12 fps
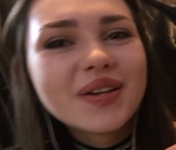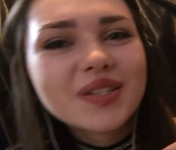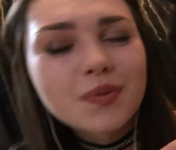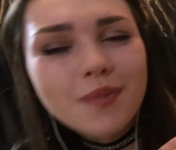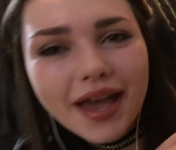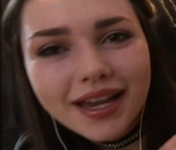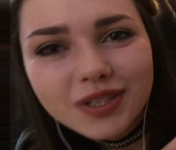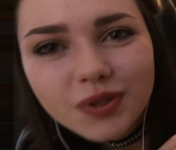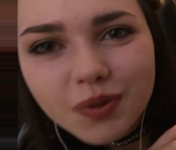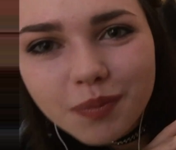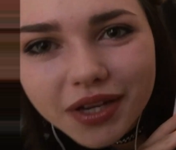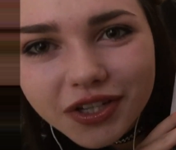so back to
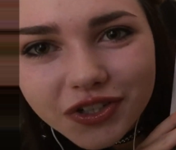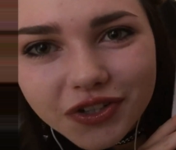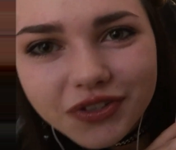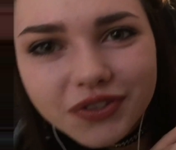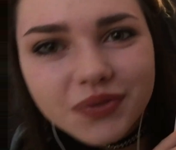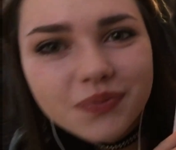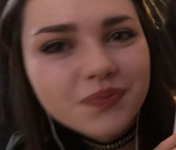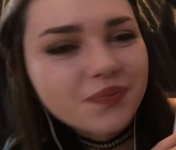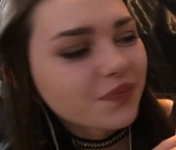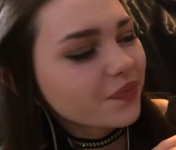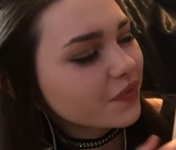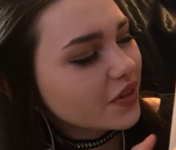the pictures.
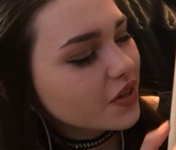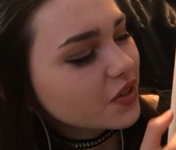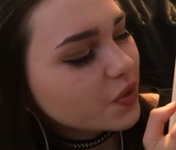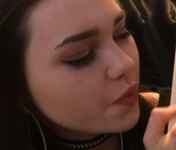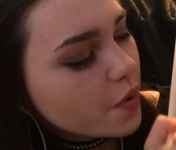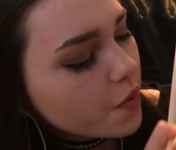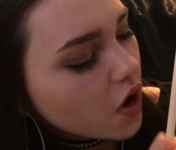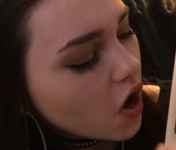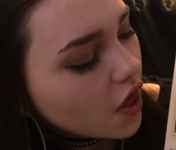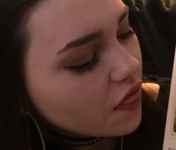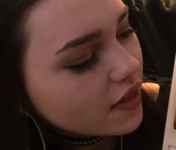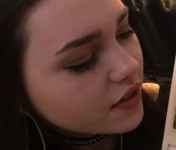So we were
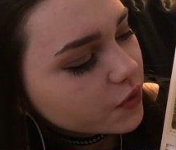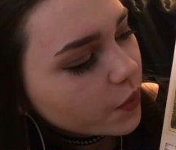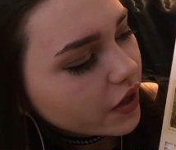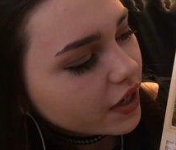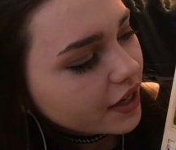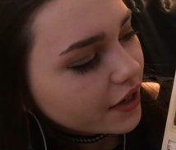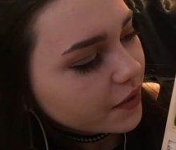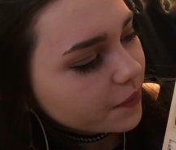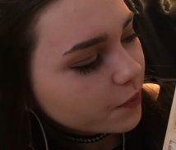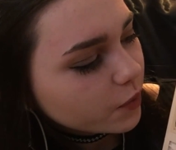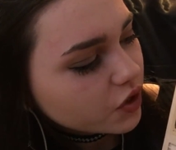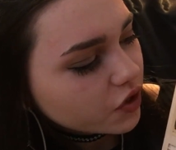on this one here,
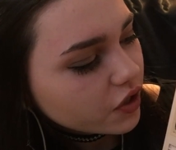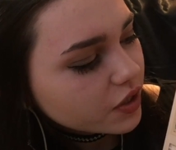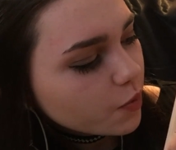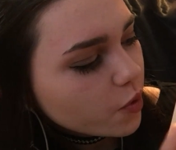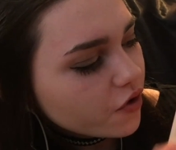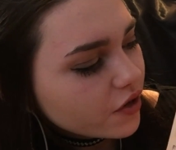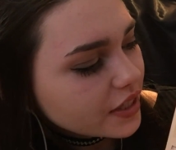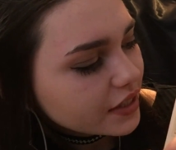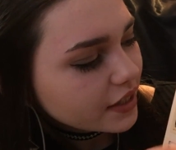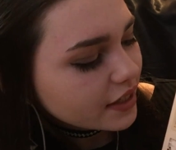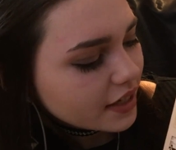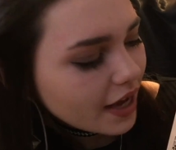which looks more
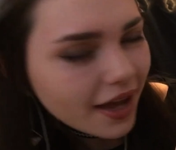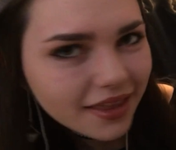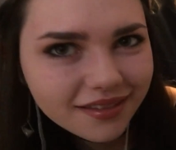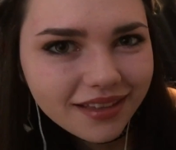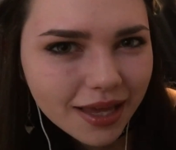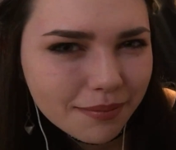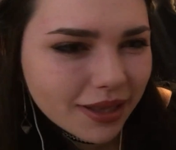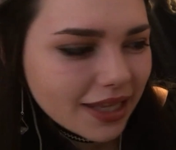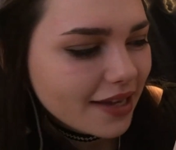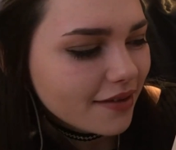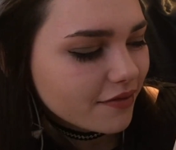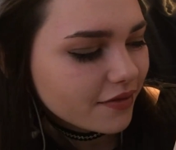recent, I
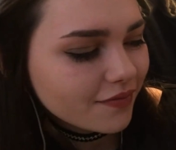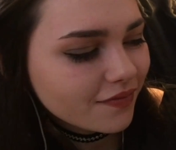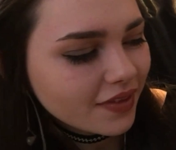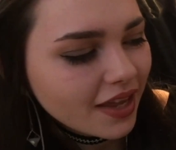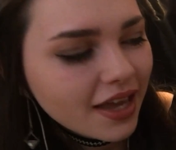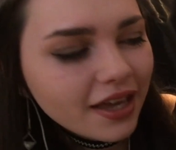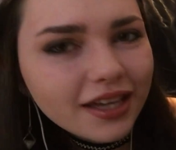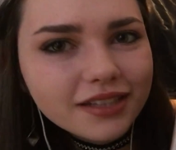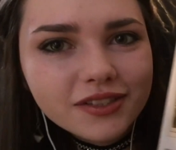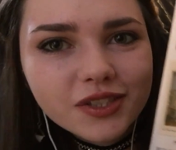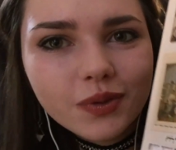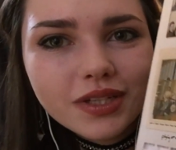believe.
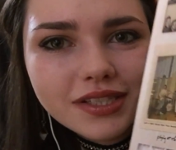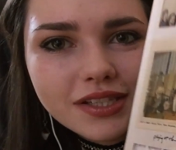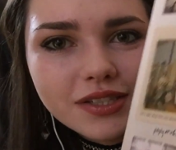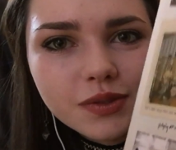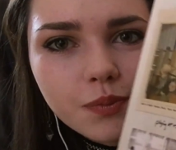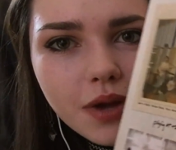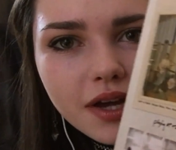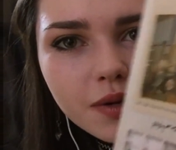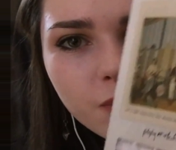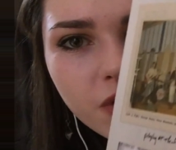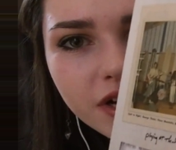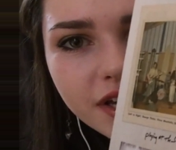And so does this bottom
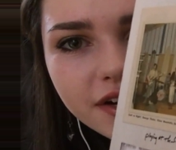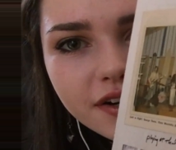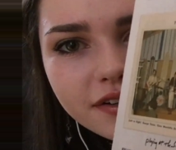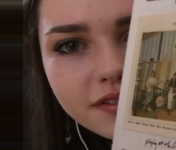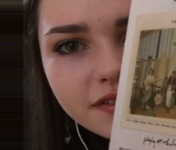one here.